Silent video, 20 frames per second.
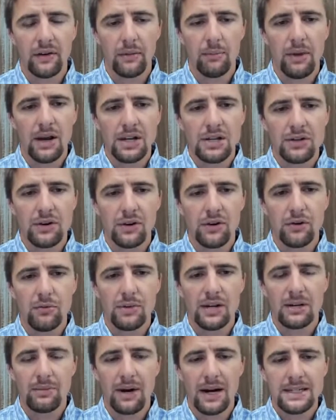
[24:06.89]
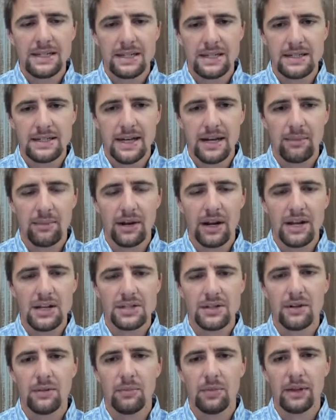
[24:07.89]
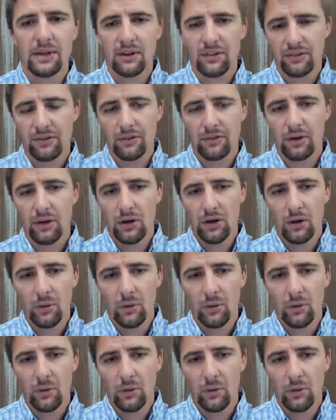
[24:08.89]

Make sure you minimize contamination because